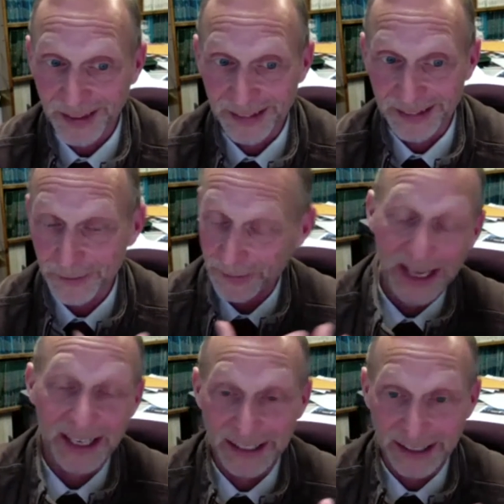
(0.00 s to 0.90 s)
they're
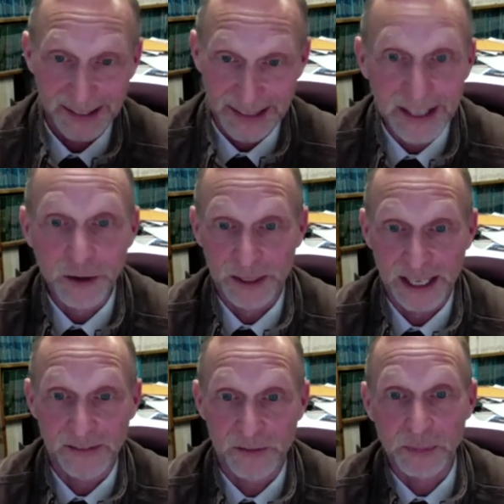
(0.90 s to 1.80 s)
fine. They don't
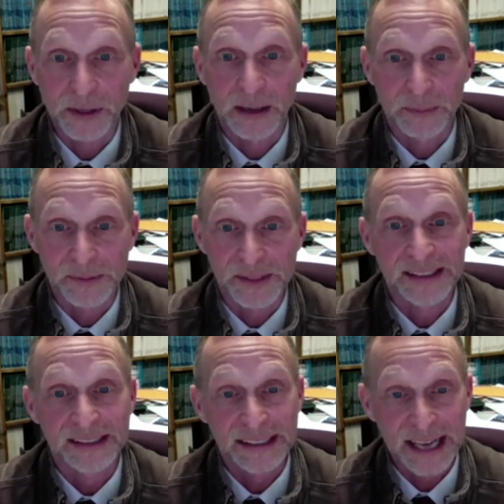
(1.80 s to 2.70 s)
have the problems,
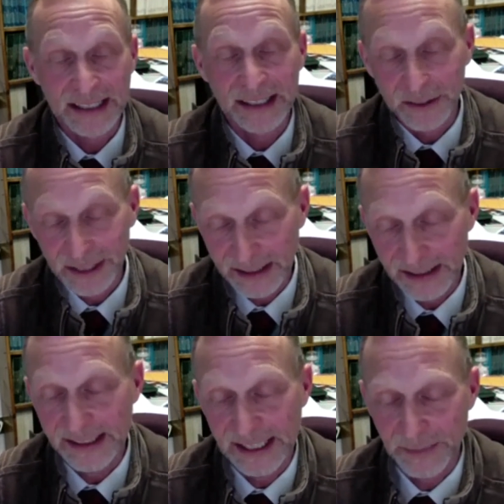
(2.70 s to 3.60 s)
not nearly to
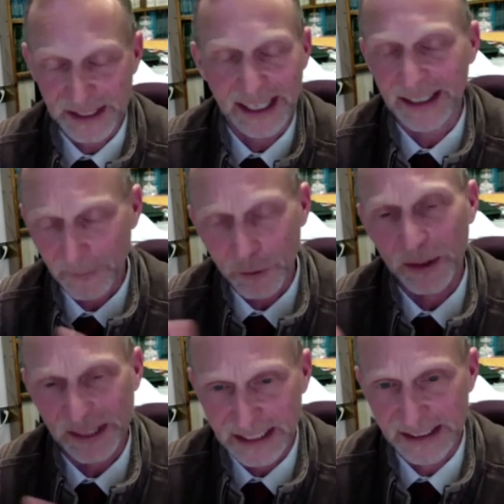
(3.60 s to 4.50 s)
the same extent. Of
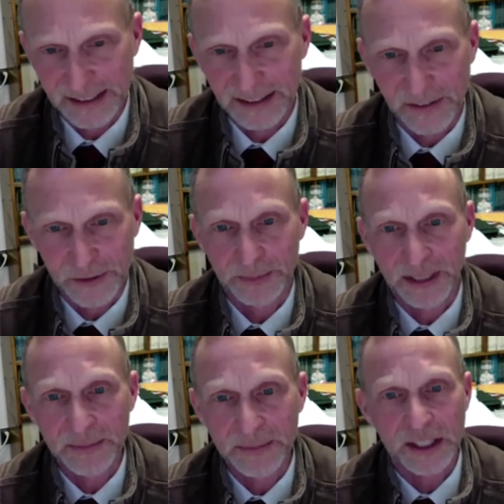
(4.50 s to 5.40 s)
course, they can still have some
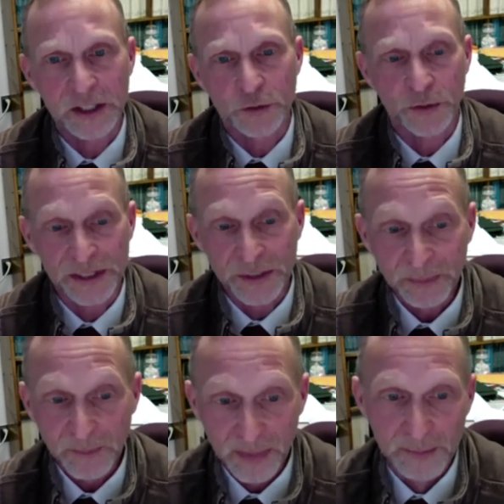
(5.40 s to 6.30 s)
lameness injuries,
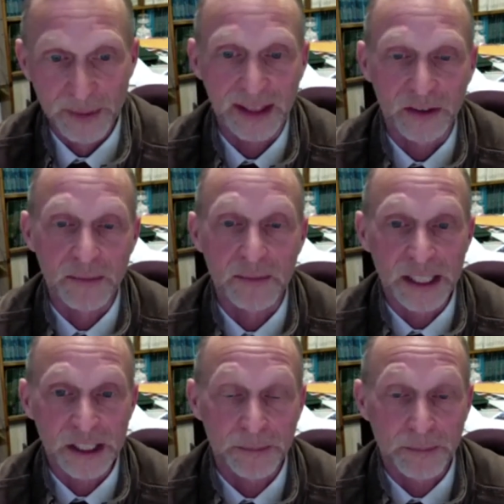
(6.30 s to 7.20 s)
but they're in a
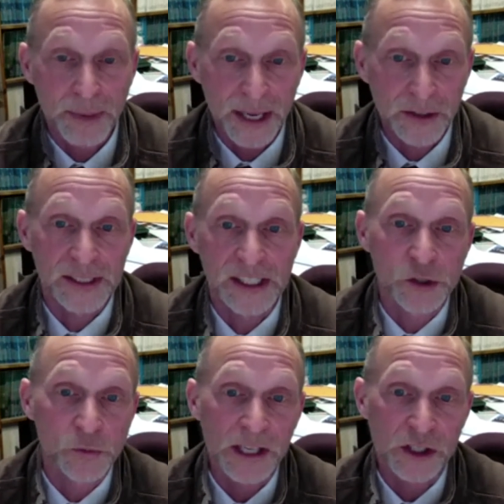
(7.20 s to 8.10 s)
much better
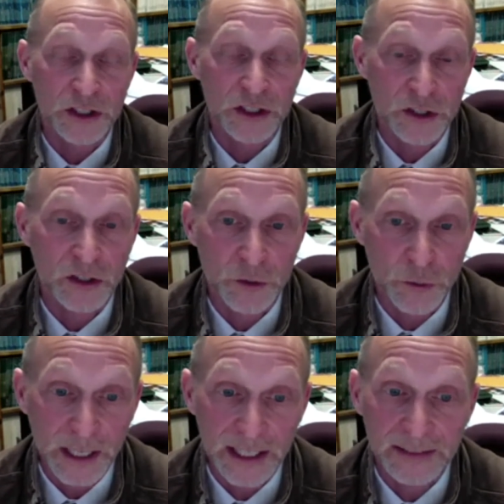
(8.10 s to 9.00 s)
situation to start
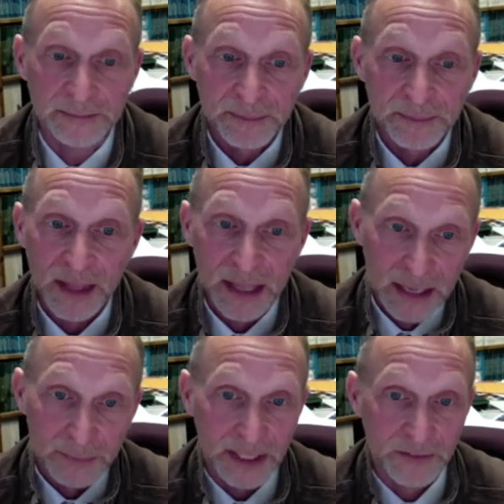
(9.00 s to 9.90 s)
training.
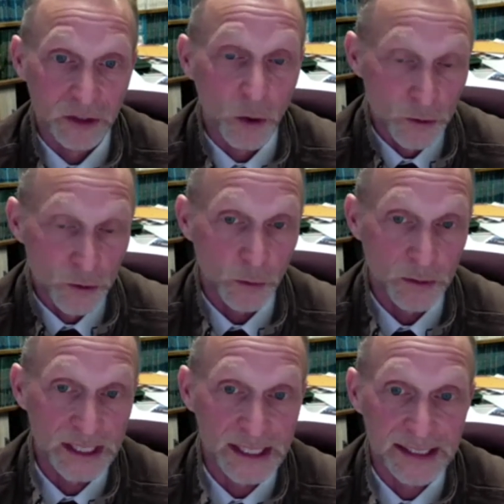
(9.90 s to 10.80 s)
But even those
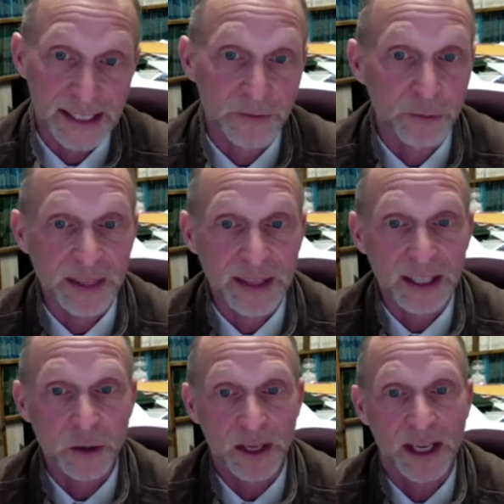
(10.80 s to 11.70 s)
horses, if we
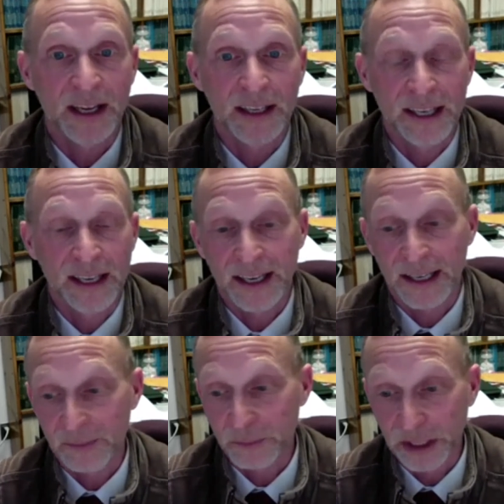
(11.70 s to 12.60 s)
then go ahead
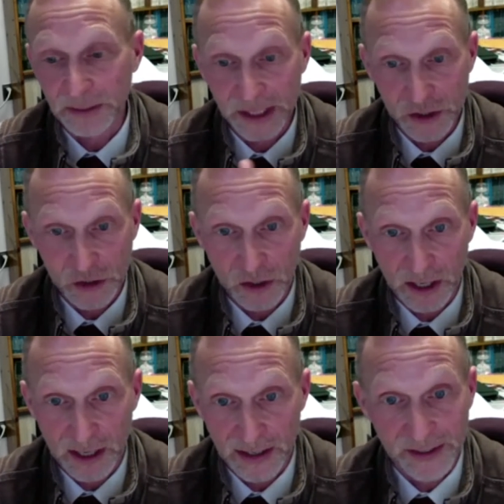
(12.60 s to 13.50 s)
and bring them into
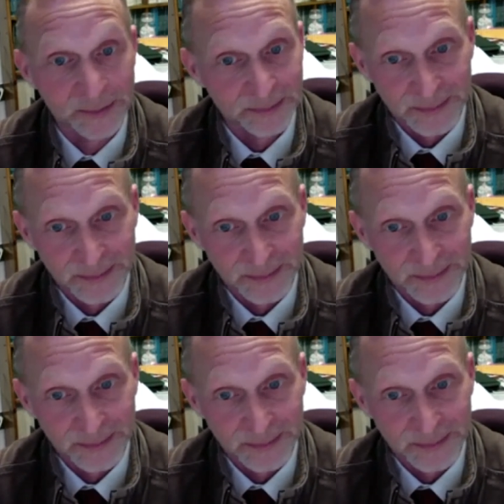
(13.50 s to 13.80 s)
stalls,